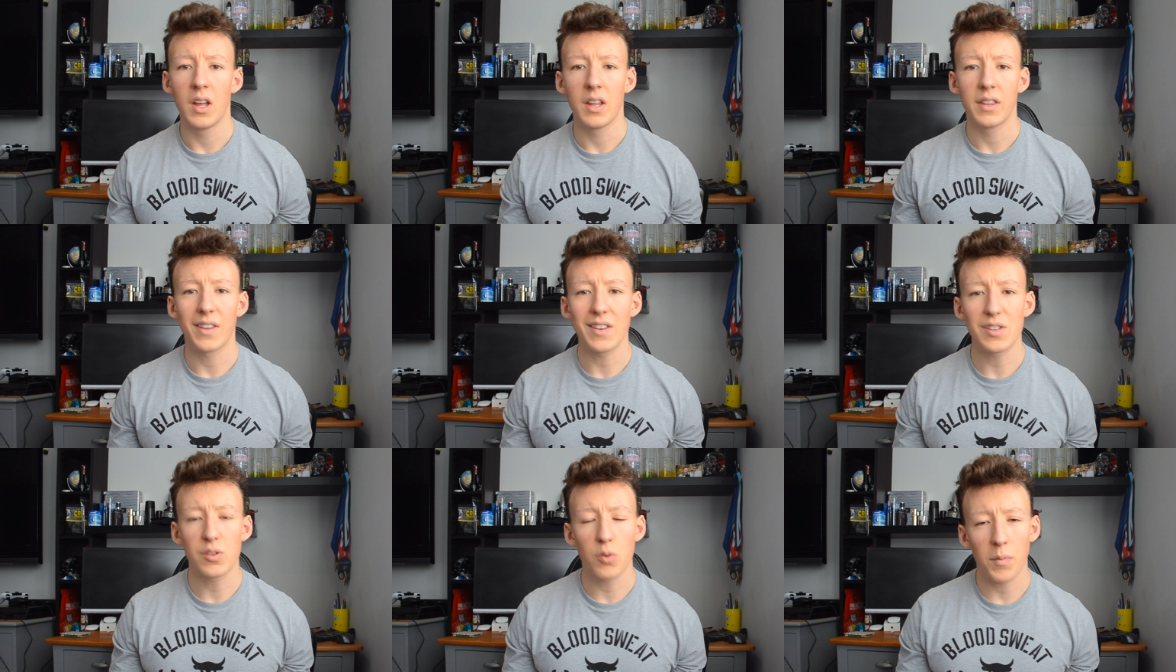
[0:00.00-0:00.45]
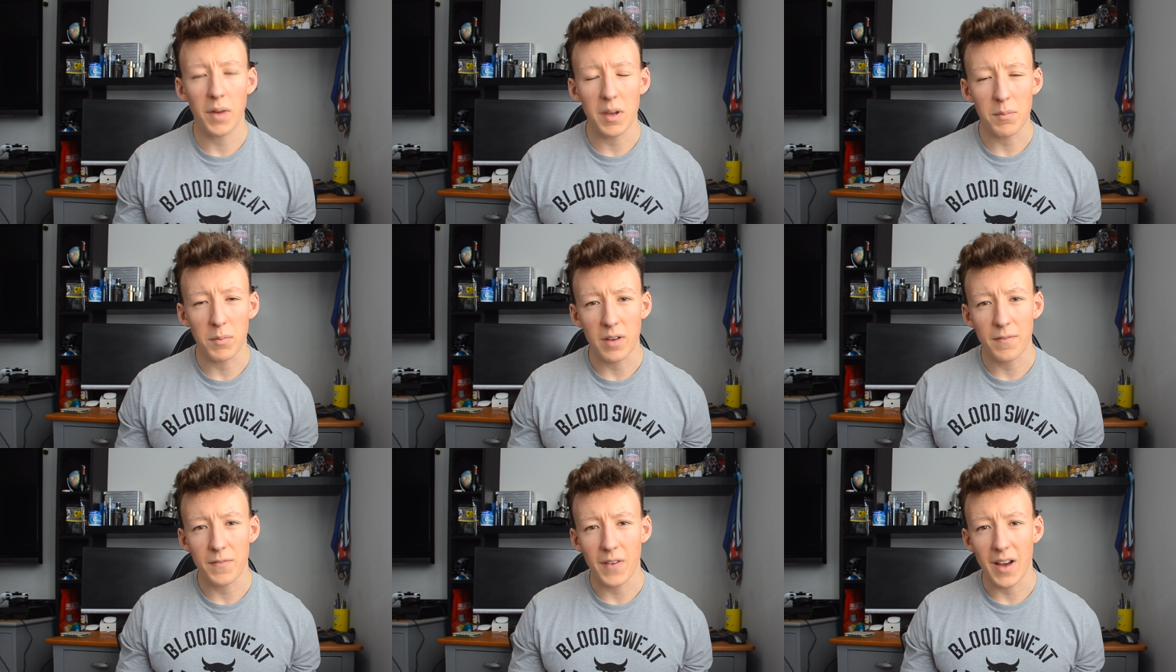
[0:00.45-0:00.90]
This will make
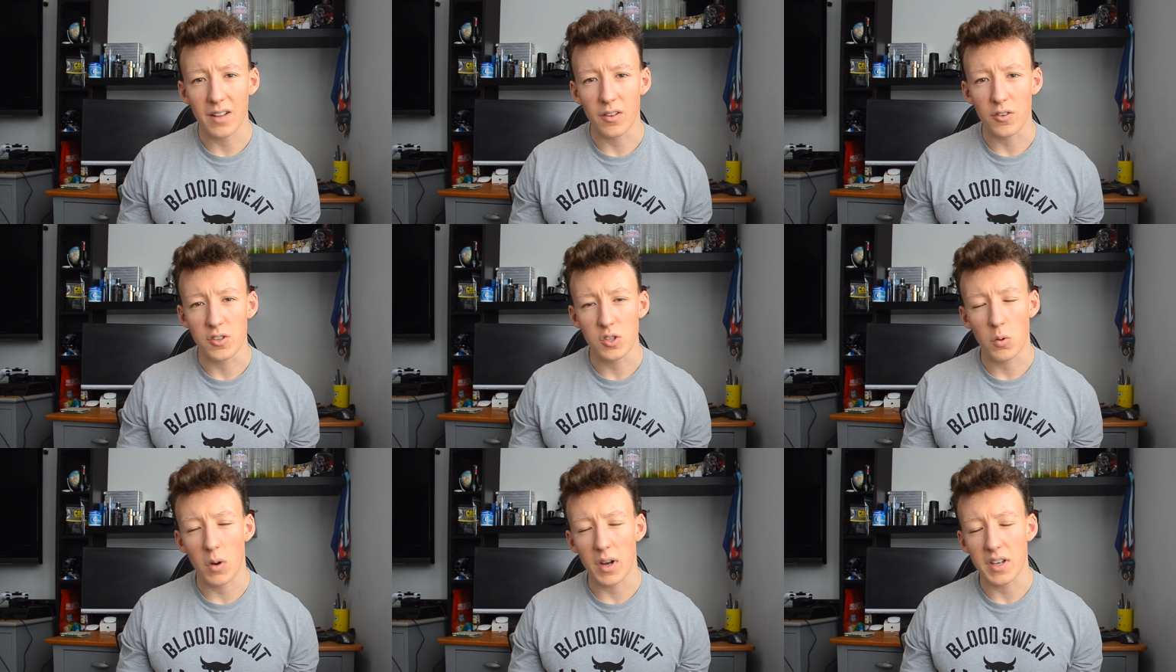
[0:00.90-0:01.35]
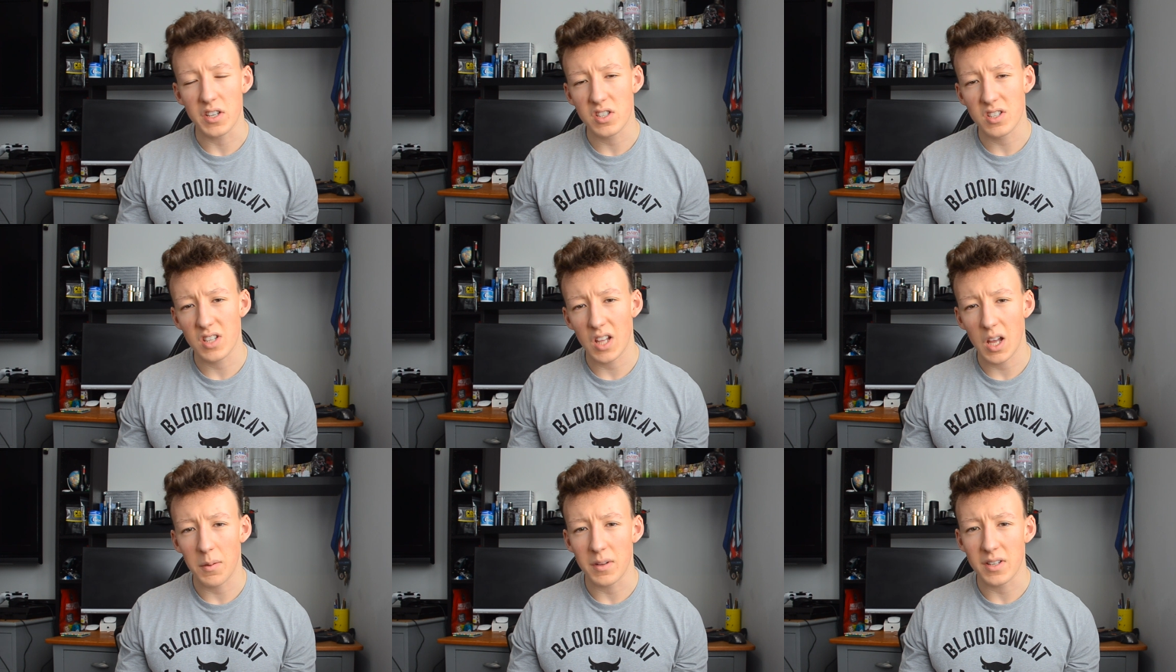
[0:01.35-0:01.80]
my fat loss quite
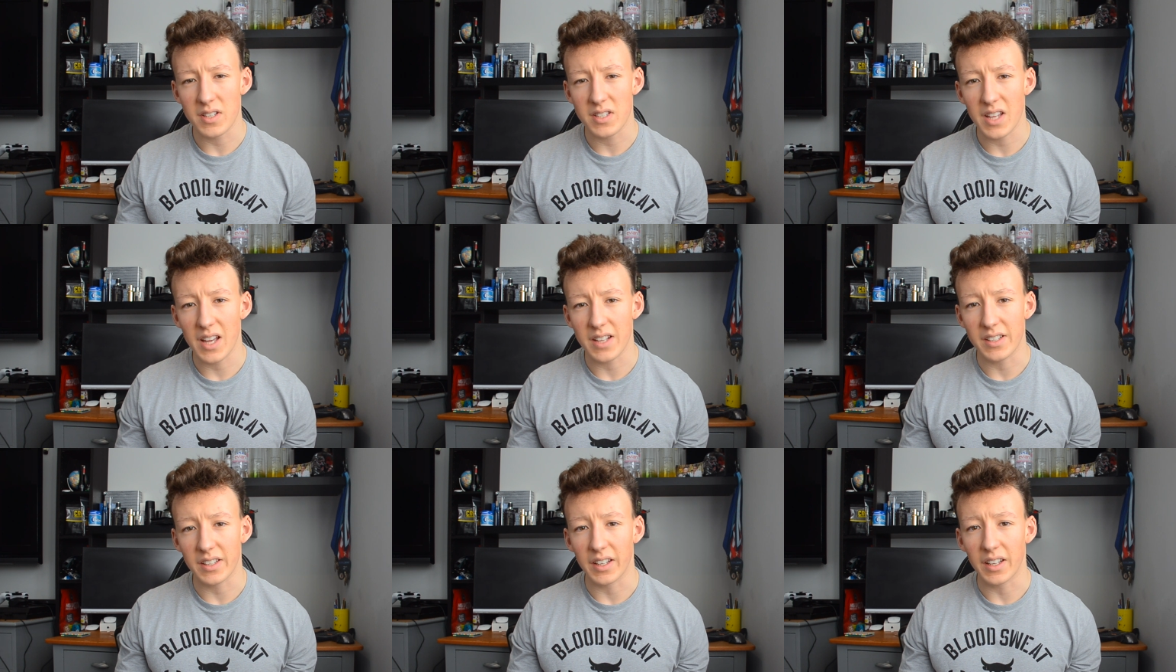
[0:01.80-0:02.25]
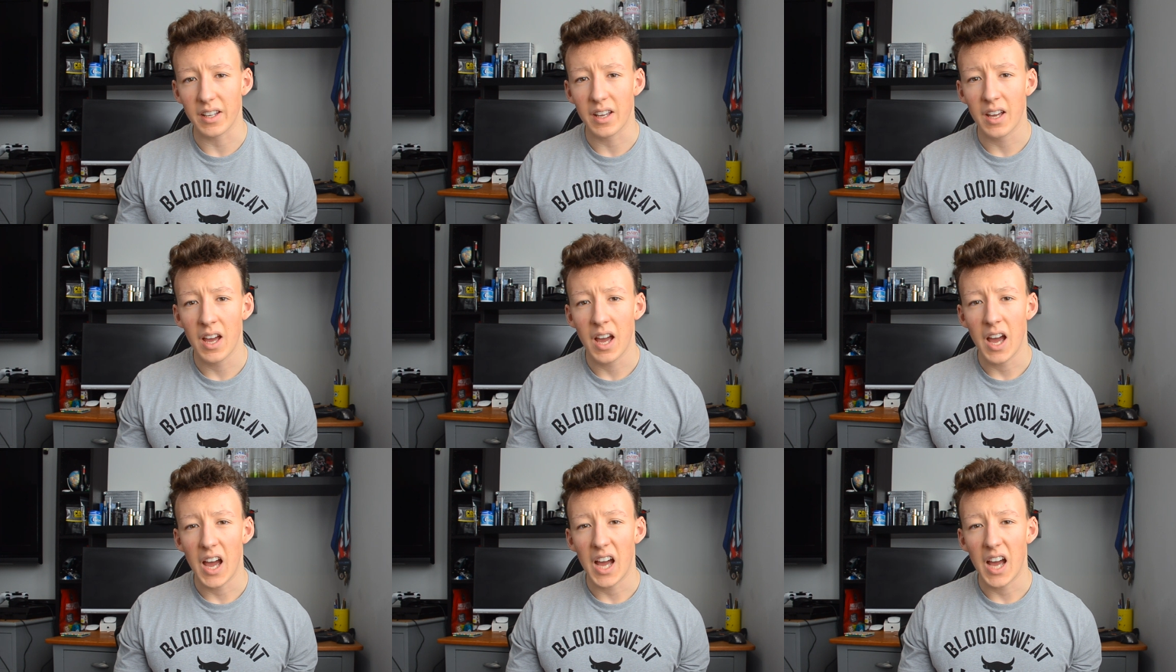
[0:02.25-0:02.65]
slow and steady.